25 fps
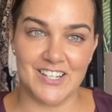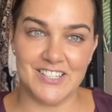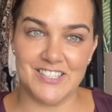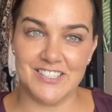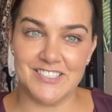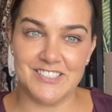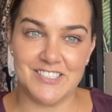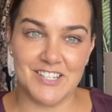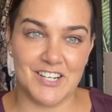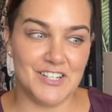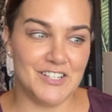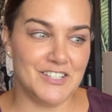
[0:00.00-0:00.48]

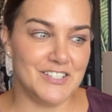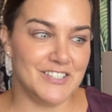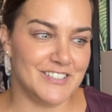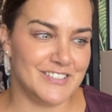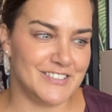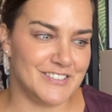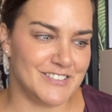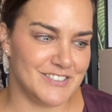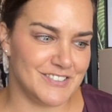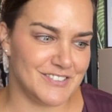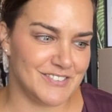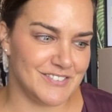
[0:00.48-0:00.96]

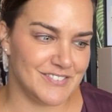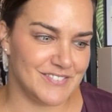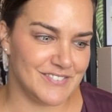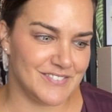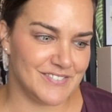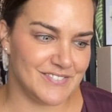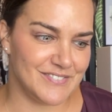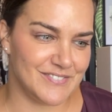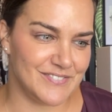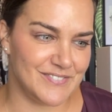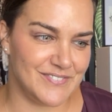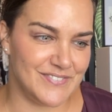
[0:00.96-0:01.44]
don't
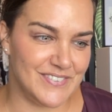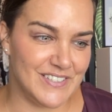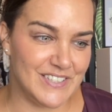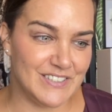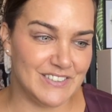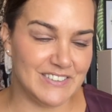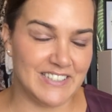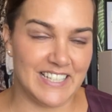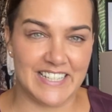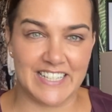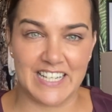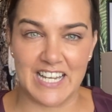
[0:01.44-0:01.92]

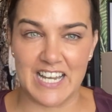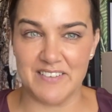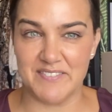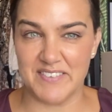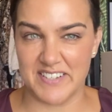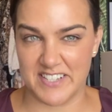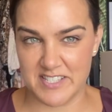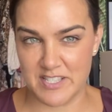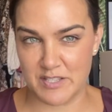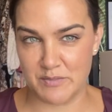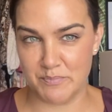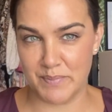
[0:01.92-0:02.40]
feel like I've
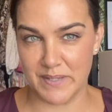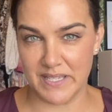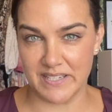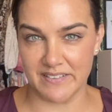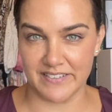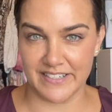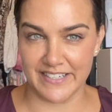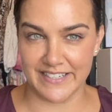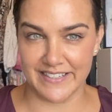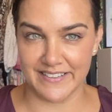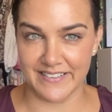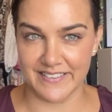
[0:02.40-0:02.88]

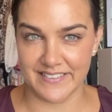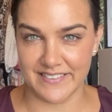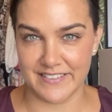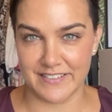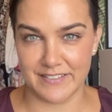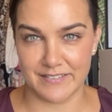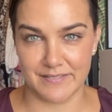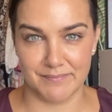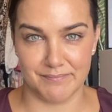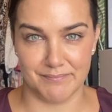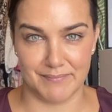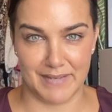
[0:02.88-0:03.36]

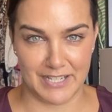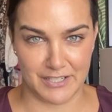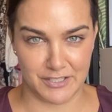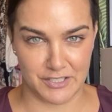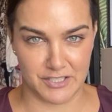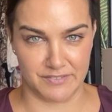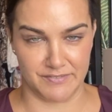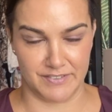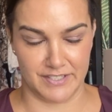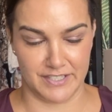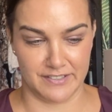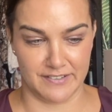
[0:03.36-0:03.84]
experienced much
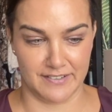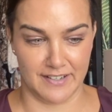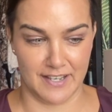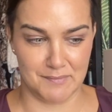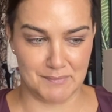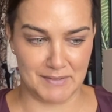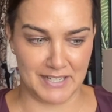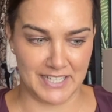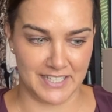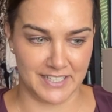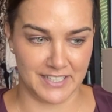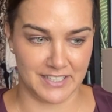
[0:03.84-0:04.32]
of it. I
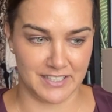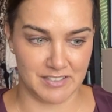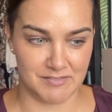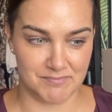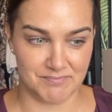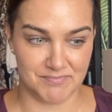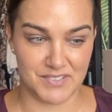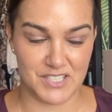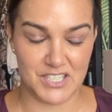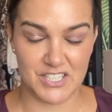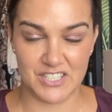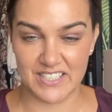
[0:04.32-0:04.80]
mean,
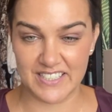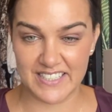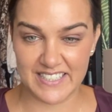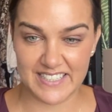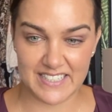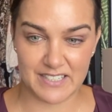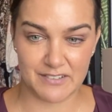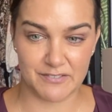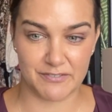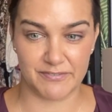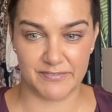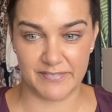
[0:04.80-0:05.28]
you
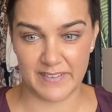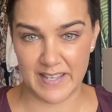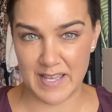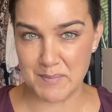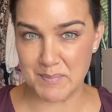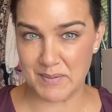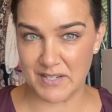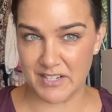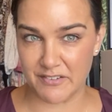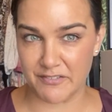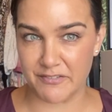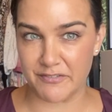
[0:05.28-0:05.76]
get a fair
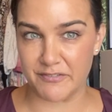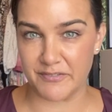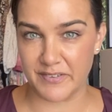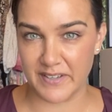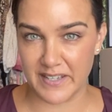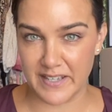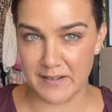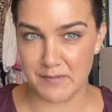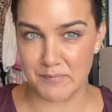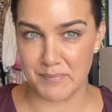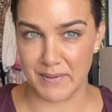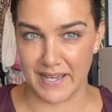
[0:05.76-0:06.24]
bit of
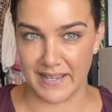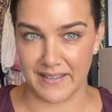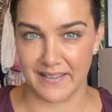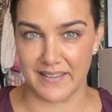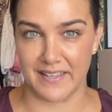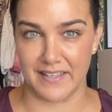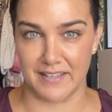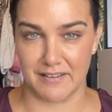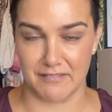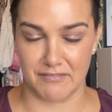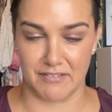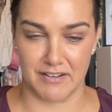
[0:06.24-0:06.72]
feedback
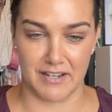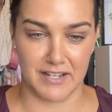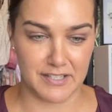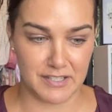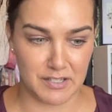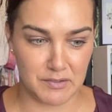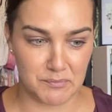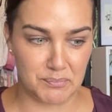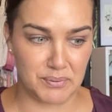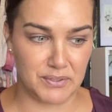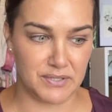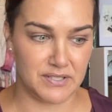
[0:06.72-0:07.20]
here, right?
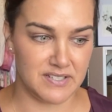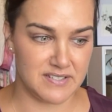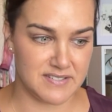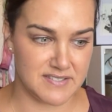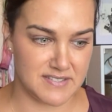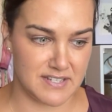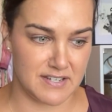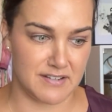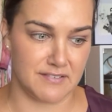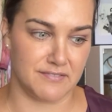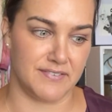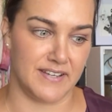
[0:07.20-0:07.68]
You put
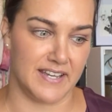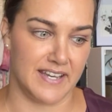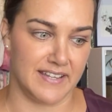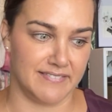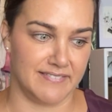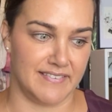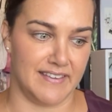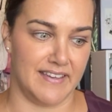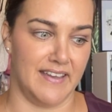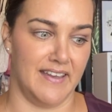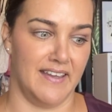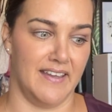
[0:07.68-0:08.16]
yourself out
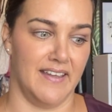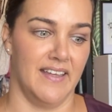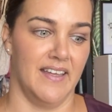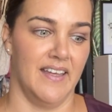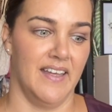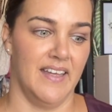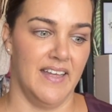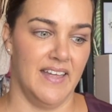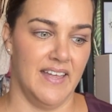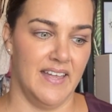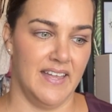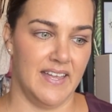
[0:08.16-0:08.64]
there.
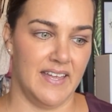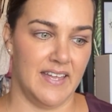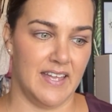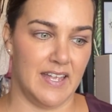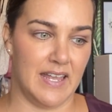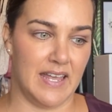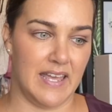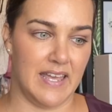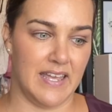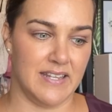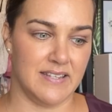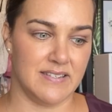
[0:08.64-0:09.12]

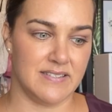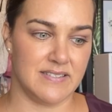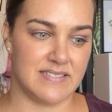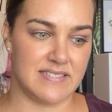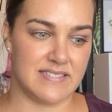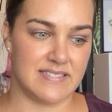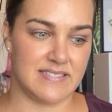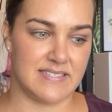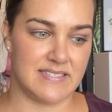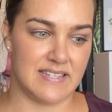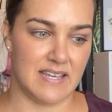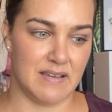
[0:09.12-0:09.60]
And
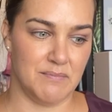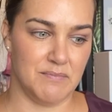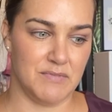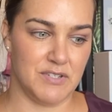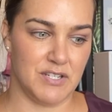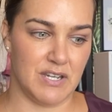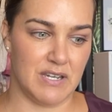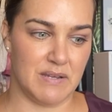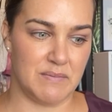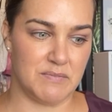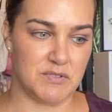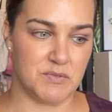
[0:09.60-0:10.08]

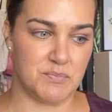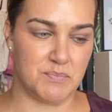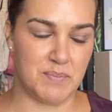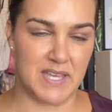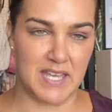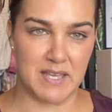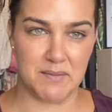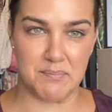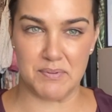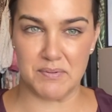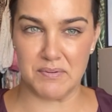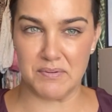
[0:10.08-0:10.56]
sometimes
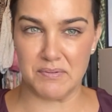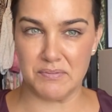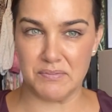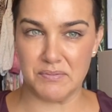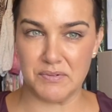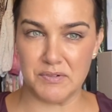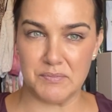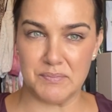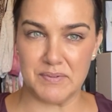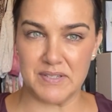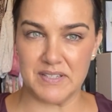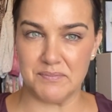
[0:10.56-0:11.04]
people
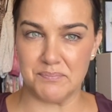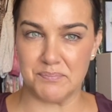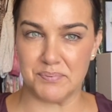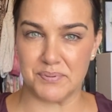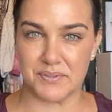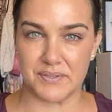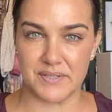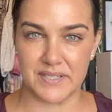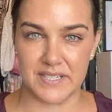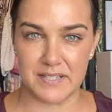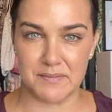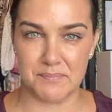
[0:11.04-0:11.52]
will be
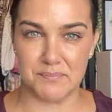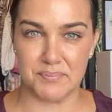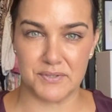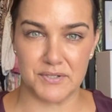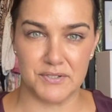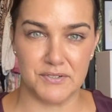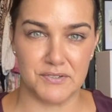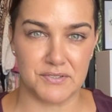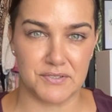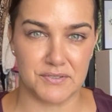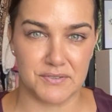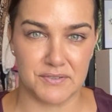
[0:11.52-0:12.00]
pretty
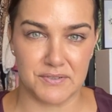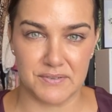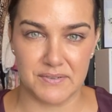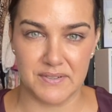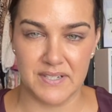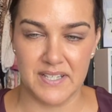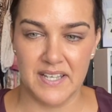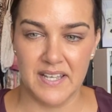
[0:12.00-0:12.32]
brutal